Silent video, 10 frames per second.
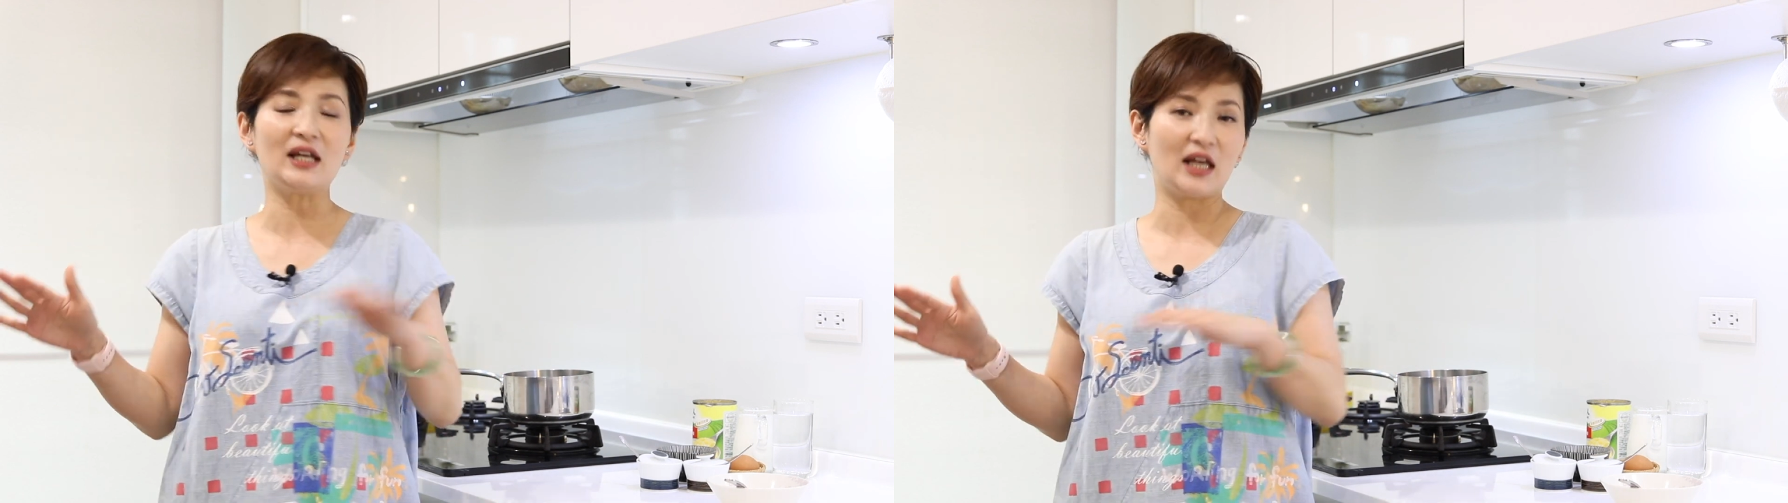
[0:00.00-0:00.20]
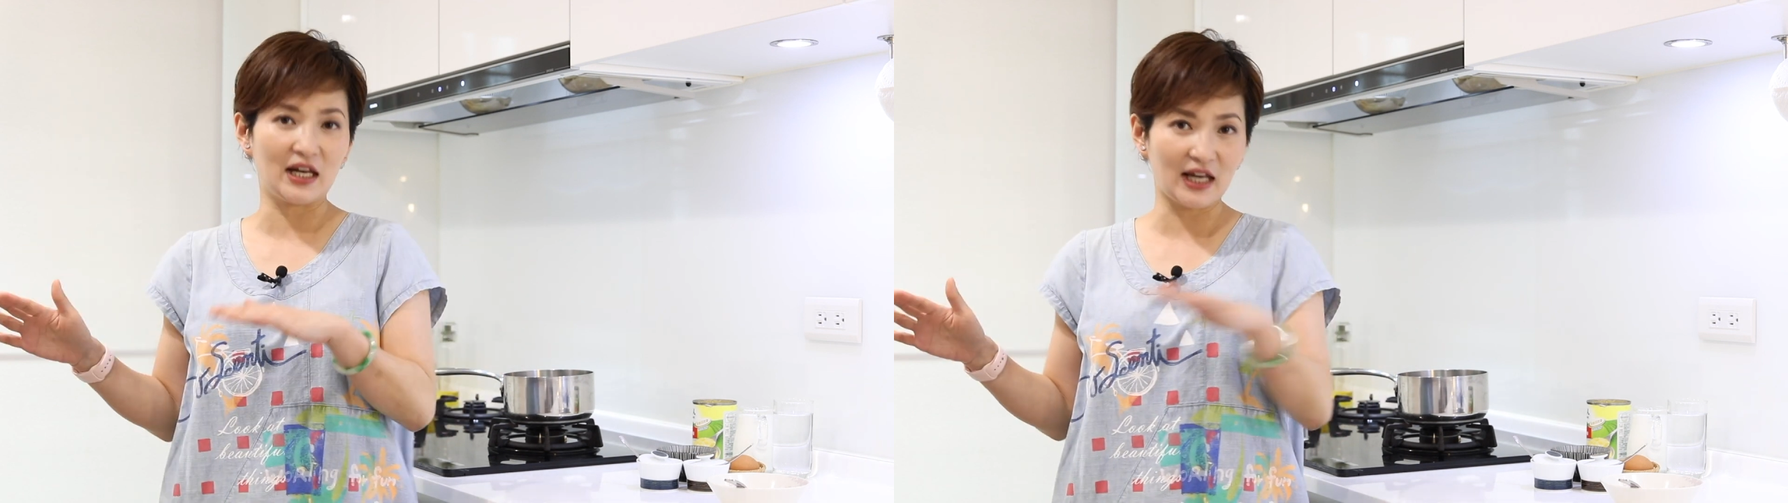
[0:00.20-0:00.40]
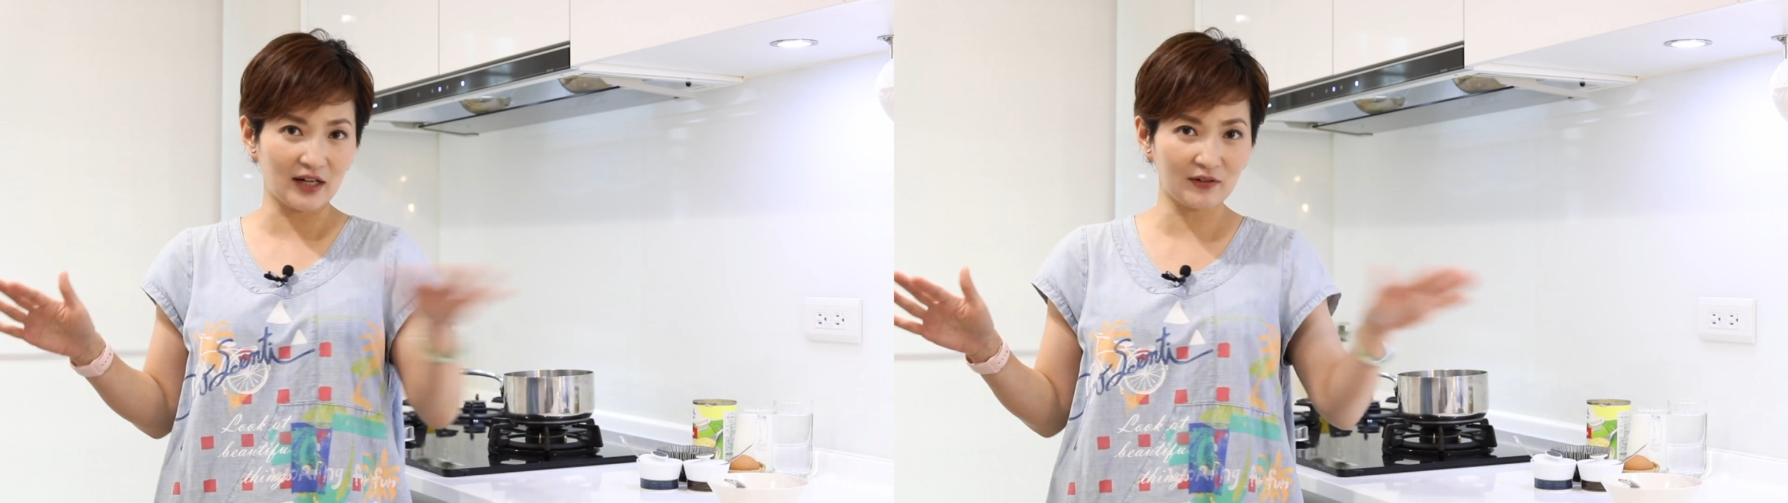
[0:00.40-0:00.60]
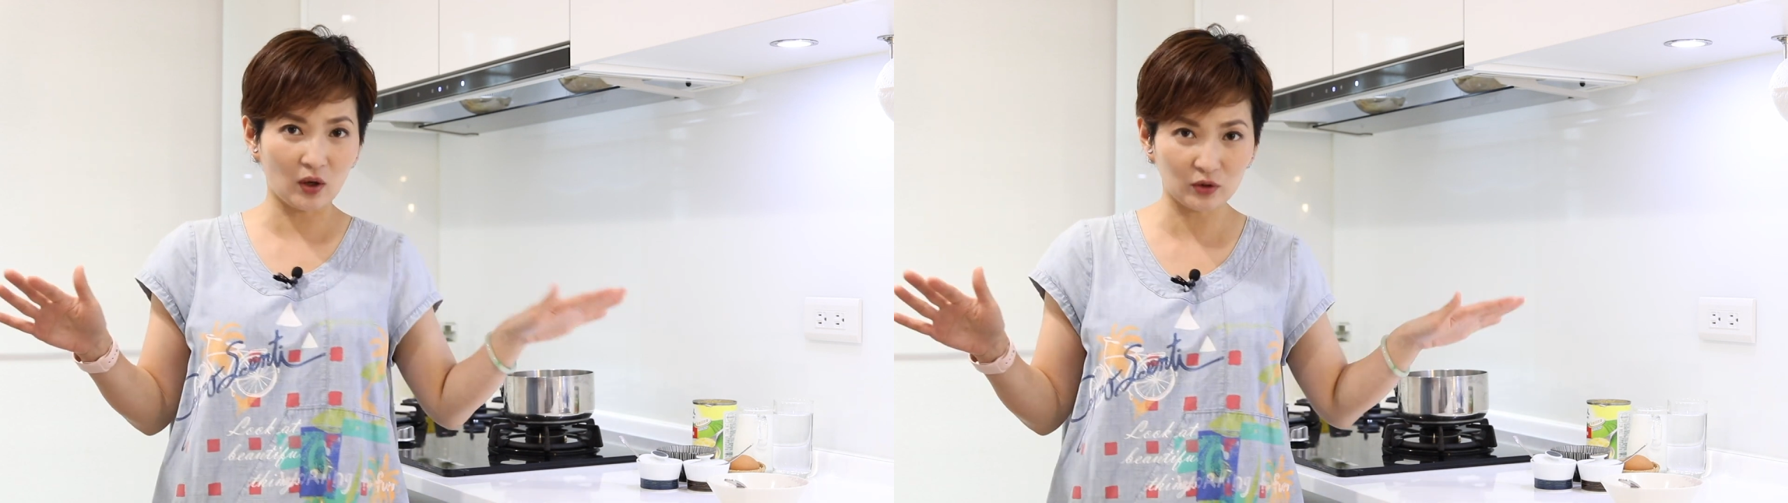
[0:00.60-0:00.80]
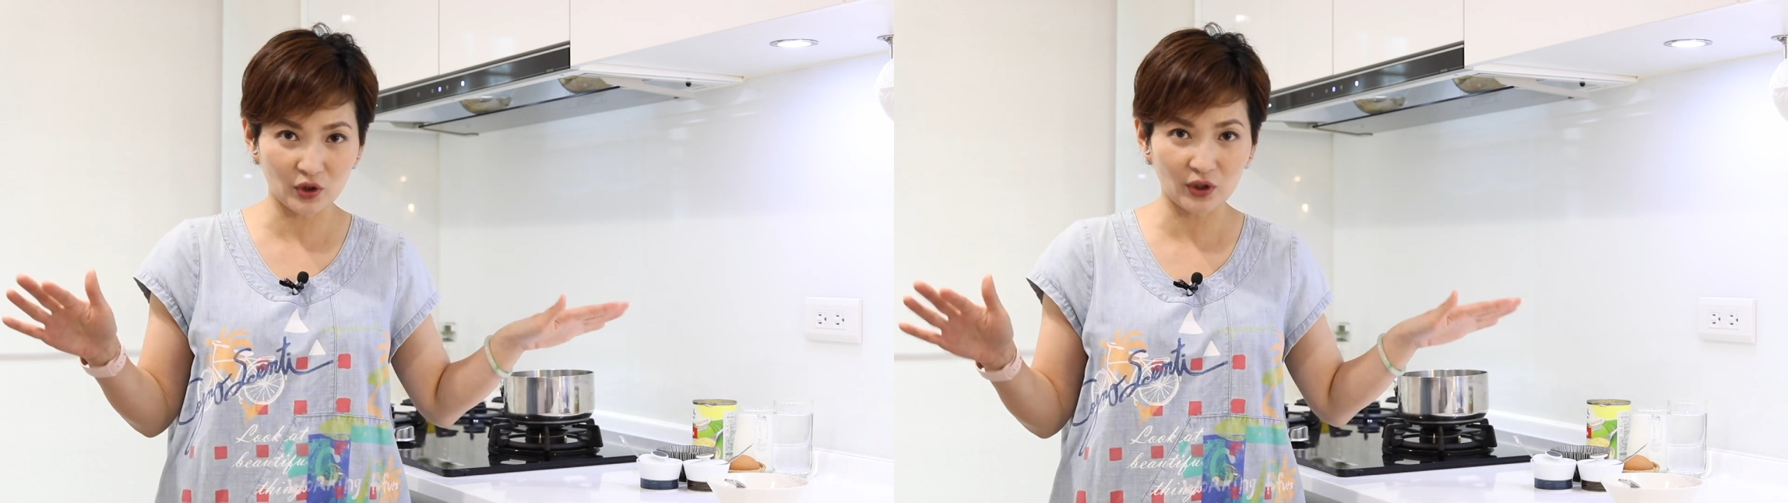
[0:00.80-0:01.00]
any kind of
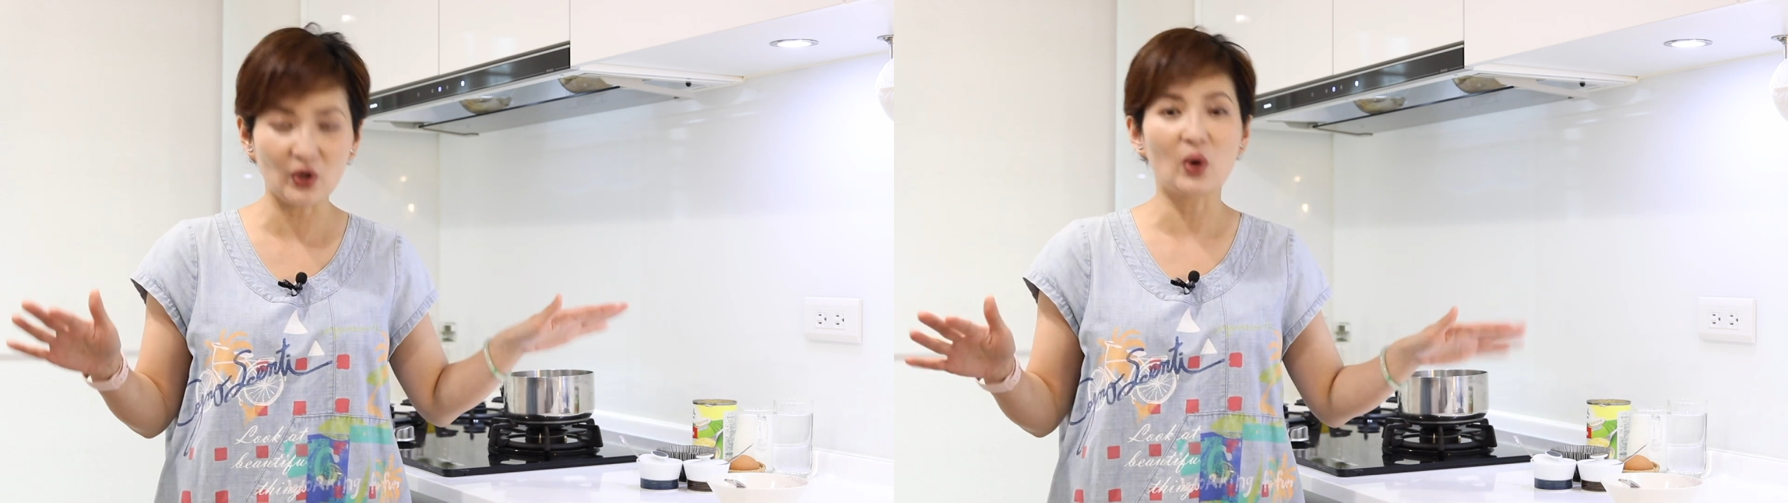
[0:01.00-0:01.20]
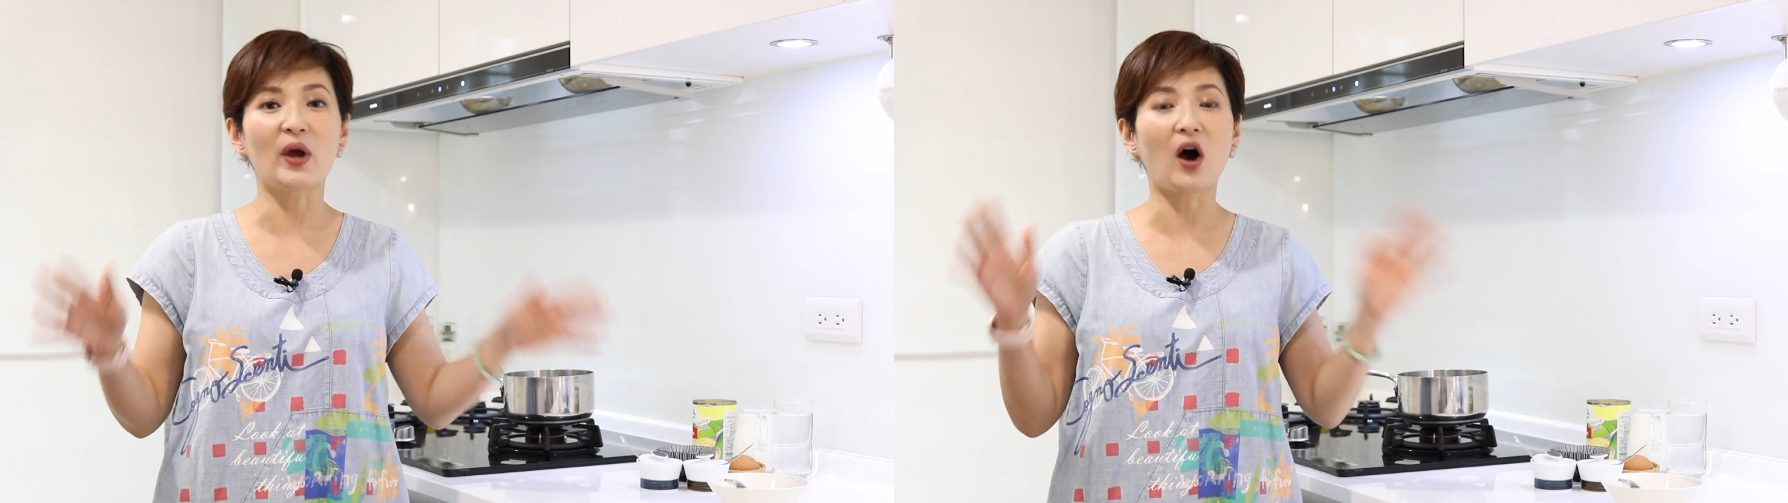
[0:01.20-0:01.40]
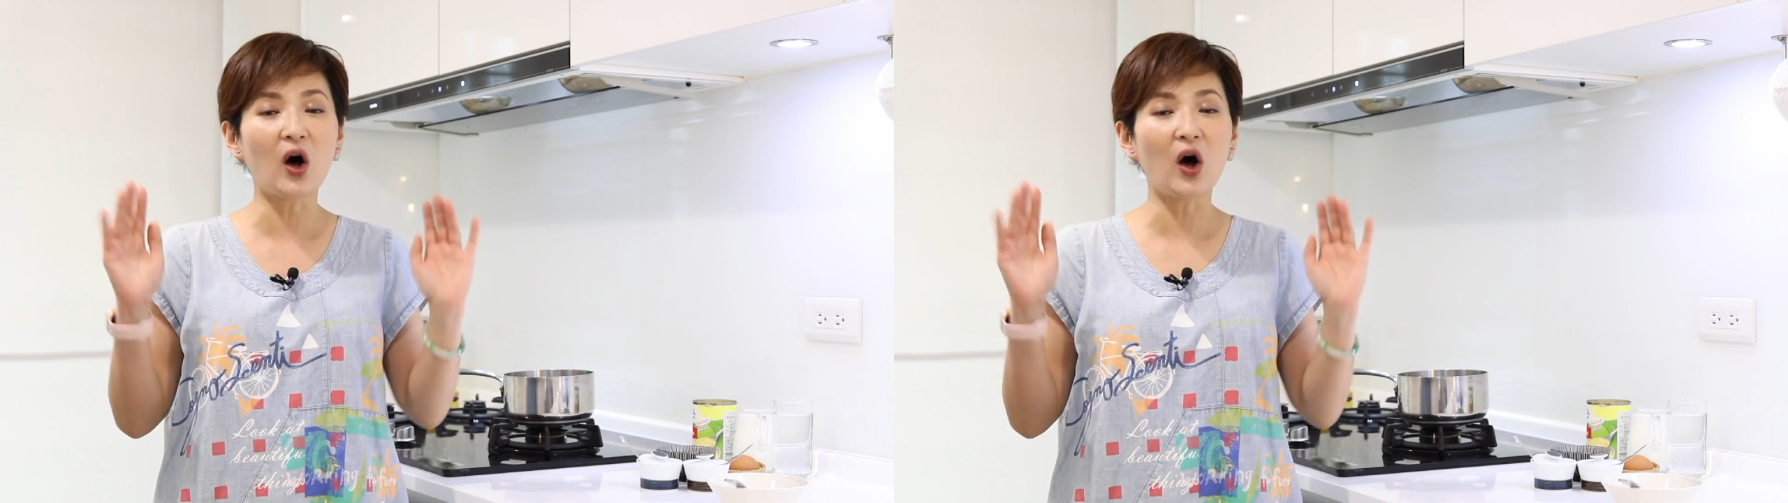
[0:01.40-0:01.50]
culture, we